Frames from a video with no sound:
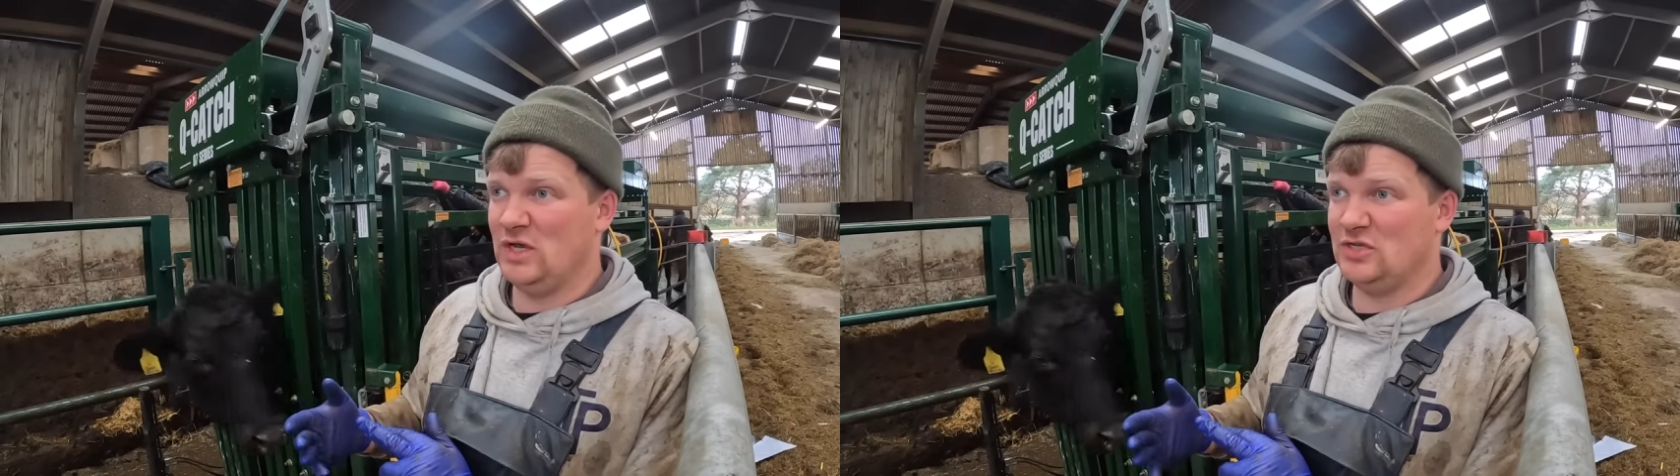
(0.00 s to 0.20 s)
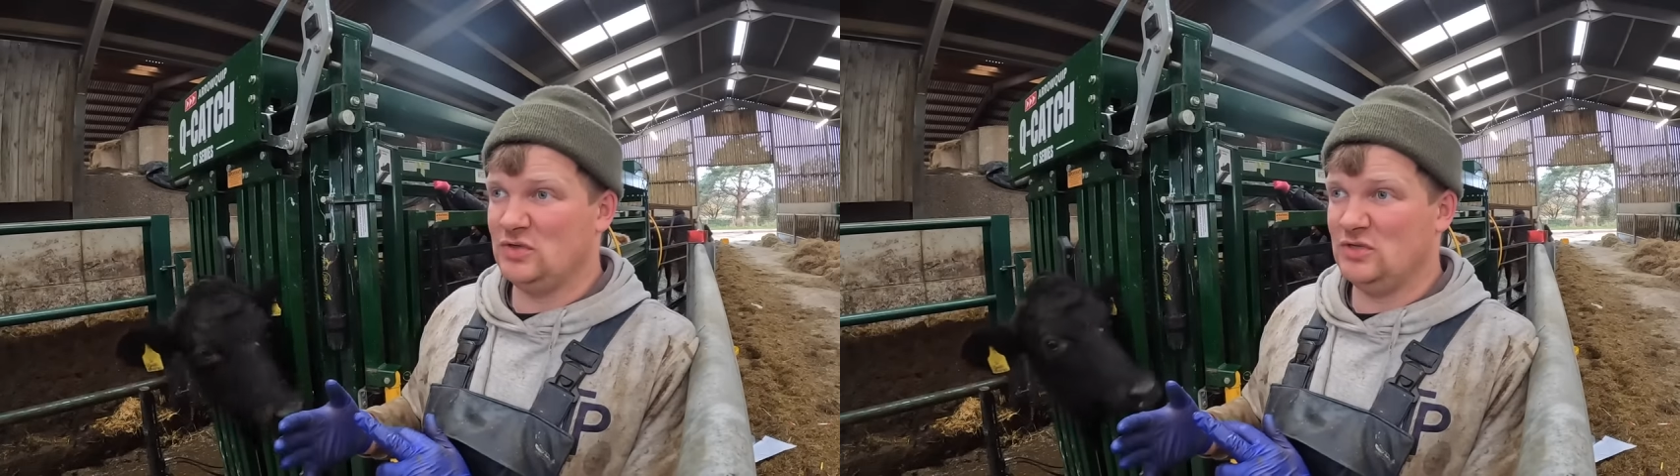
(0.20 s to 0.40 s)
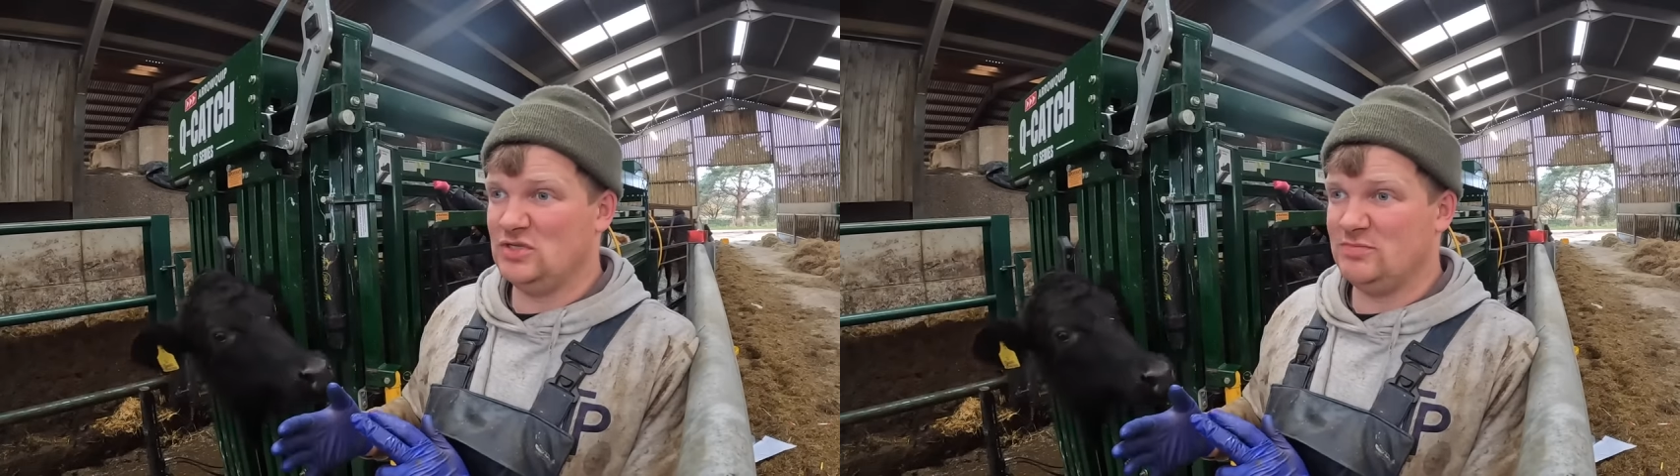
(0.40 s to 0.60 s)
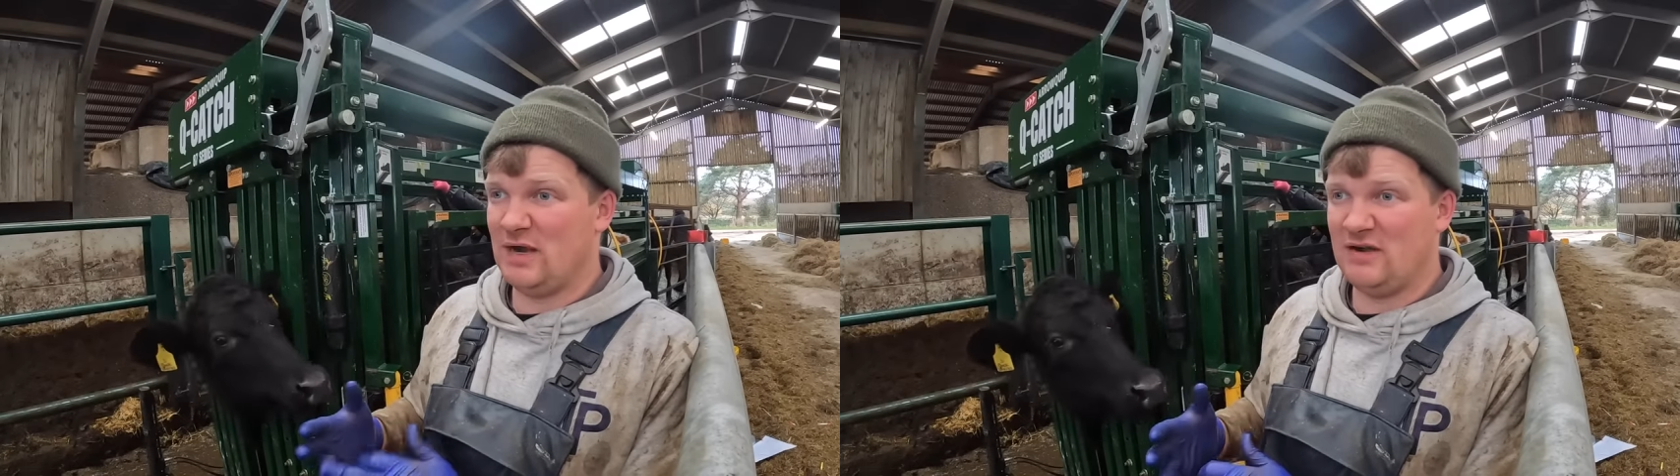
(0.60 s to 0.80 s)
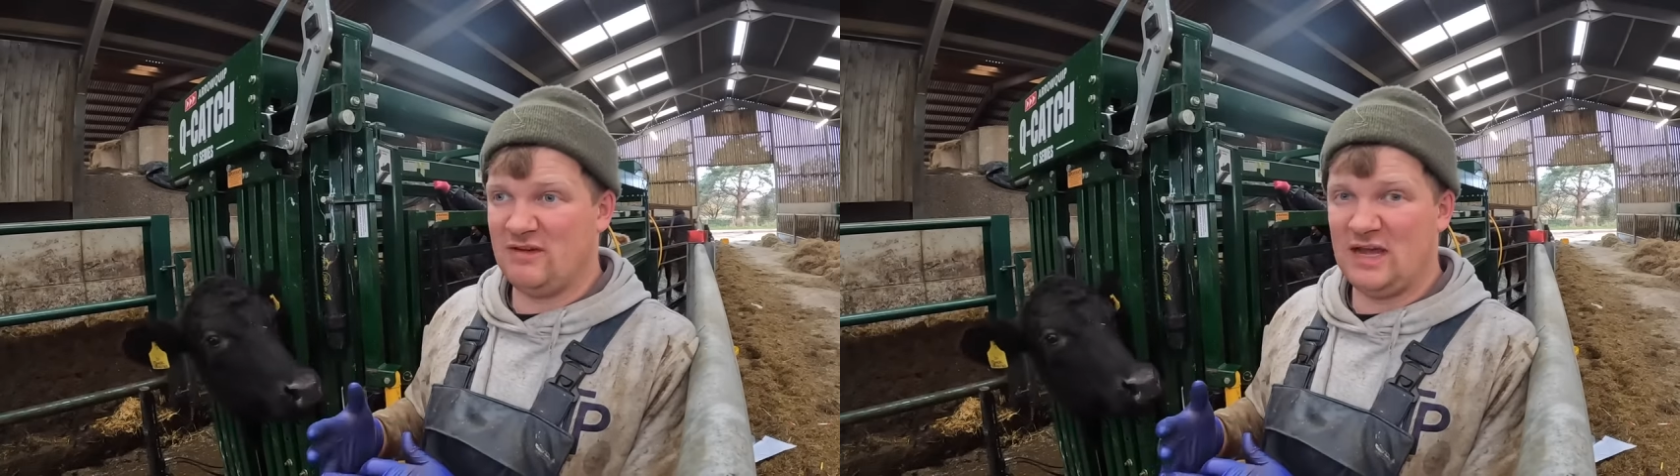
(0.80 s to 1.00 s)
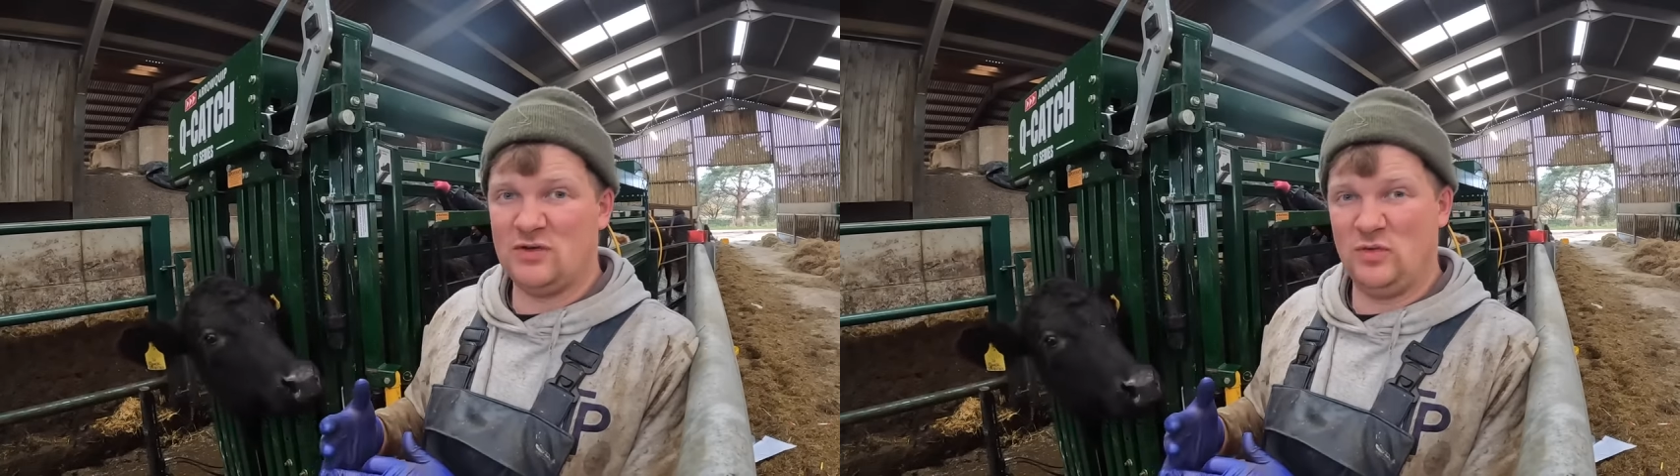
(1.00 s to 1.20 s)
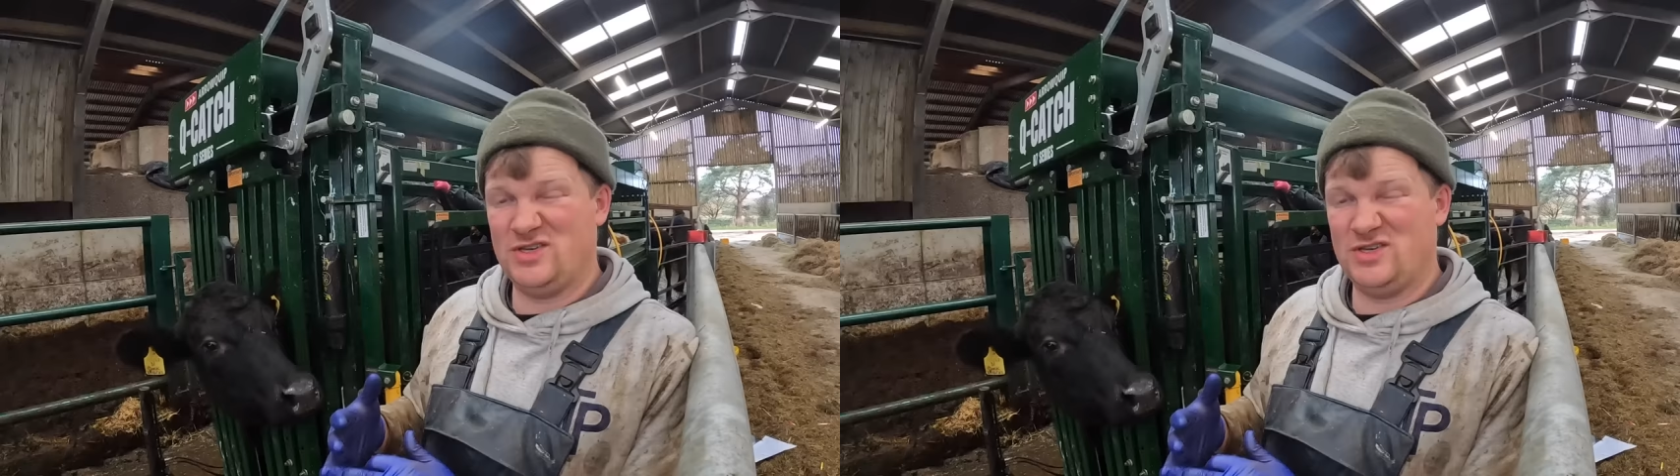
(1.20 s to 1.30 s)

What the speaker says: are doing Spirovac,